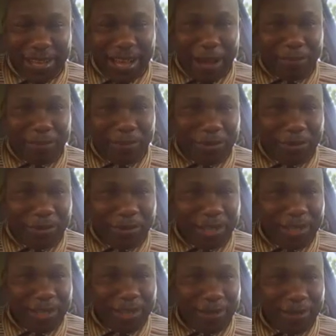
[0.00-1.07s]

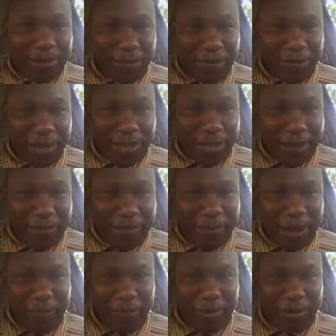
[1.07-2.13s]
Absolutely no brainer.
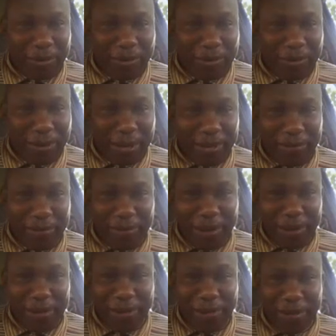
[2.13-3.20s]
My bonus tutorial
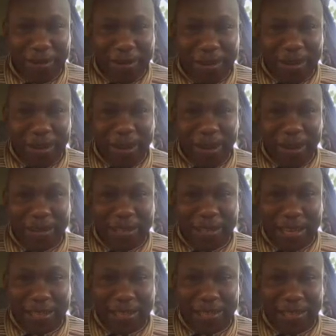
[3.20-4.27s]
number uh,
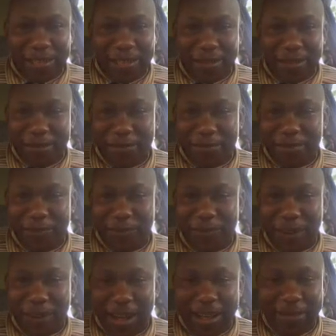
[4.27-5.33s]
that's number
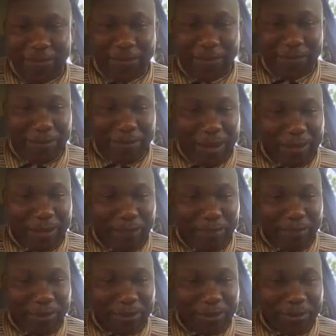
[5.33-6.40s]
five. My
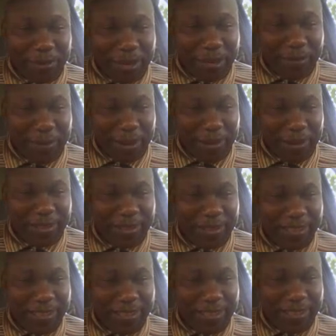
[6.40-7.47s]
bonus tutorial number
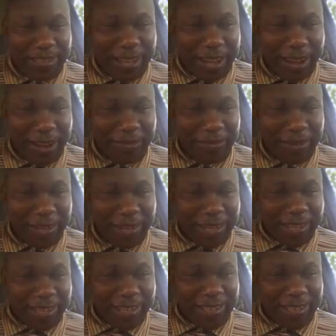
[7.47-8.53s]
six now
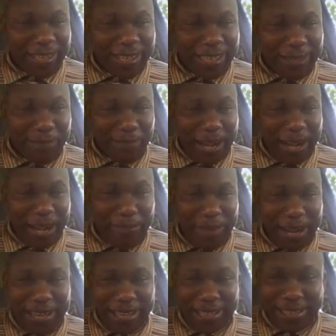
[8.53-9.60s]
is Clickbank
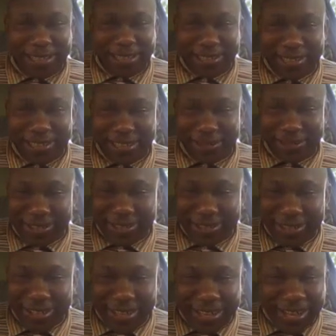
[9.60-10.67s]
marketing
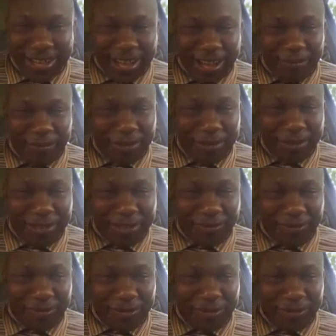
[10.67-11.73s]
secrets. I'm going to give
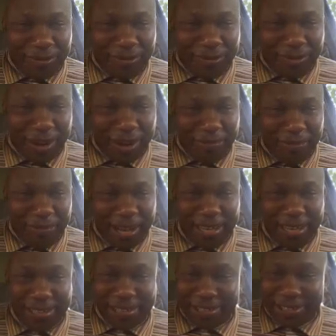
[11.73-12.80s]
you to uh,
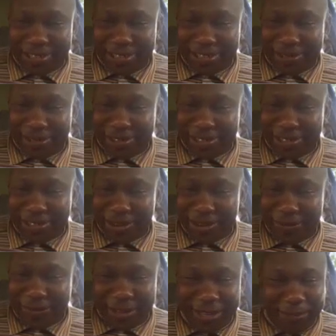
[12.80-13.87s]
marketing secrets
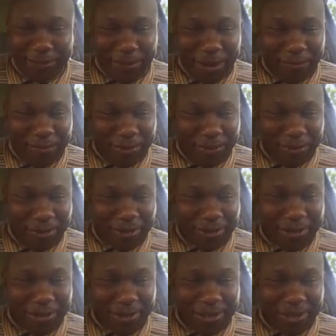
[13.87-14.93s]
of Clickbank products.